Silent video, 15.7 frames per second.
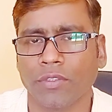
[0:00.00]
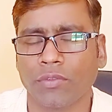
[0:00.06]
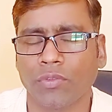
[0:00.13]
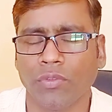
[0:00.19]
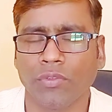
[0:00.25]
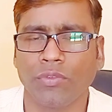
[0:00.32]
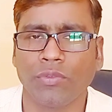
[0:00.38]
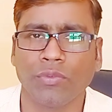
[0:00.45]

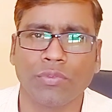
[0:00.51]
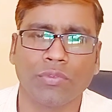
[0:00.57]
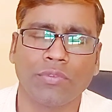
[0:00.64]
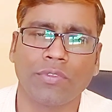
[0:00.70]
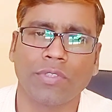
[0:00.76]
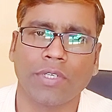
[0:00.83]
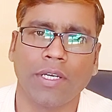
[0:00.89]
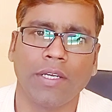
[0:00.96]
So you
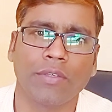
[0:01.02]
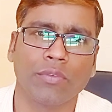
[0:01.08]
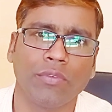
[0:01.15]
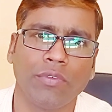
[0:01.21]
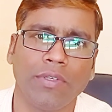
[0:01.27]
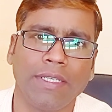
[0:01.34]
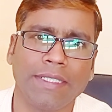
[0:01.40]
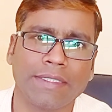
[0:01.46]
should try to
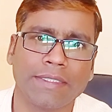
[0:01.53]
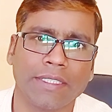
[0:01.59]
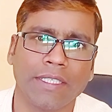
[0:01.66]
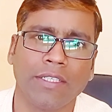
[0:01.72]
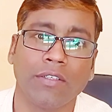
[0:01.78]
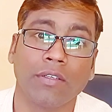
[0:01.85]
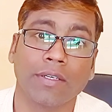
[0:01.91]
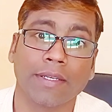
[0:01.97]

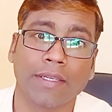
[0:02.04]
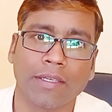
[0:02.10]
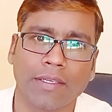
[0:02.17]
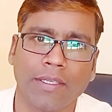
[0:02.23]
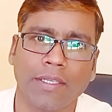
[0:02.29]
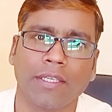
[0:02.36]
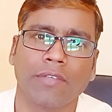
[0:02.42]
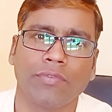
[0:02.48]
listen
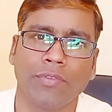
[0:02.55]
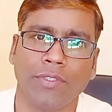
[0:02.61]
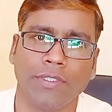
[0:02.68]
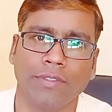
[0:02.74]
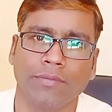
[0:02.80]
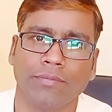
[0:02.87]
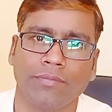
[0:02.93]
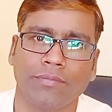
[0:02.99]

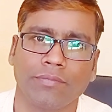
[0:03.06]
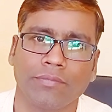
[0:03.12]
carefully,